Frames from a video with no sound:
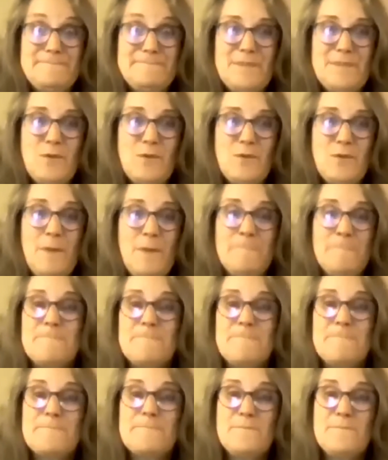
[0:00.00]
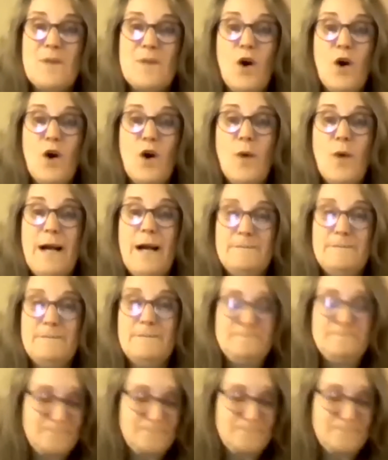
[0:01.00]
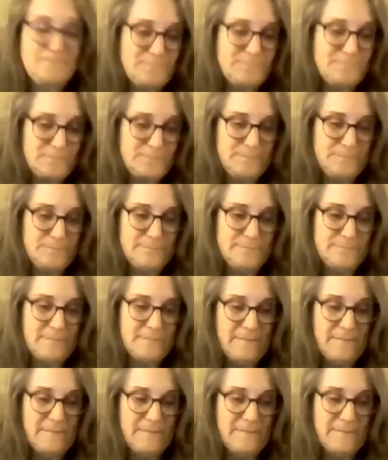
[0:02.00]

Oh well. Oh well. Oh well.